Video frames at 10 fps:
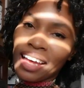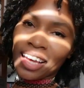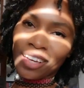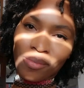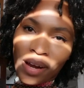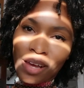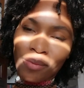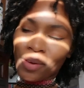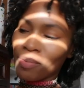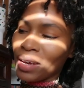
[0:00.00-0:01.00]
I can write
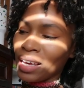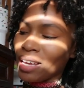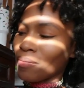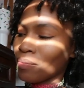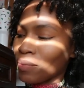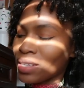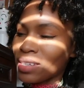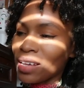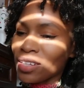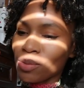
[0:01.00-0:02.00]
with my
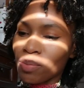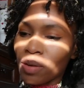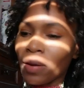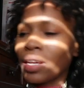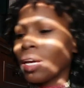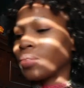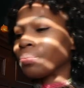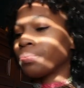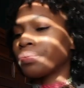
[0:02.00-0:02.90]
stylus with my right hand.